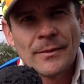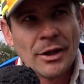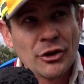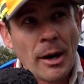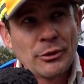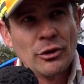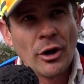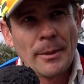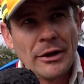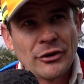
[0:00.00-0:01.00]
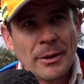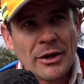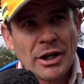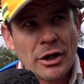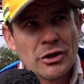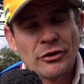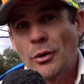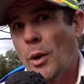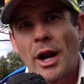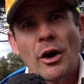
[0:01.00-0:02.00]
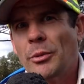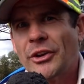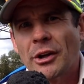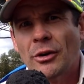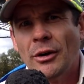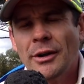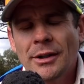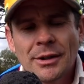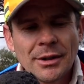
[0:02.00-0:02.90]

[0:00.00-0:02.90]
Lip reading: Type 2 diabetes medications, 100% gone.